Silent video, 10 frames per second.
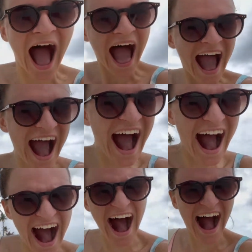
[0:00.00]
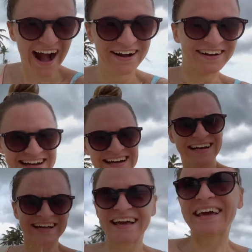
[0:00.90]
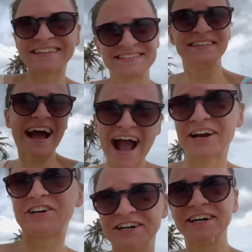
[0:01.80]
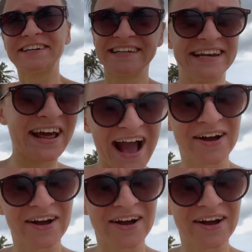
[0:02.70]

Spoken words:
Ah! It's not good. Not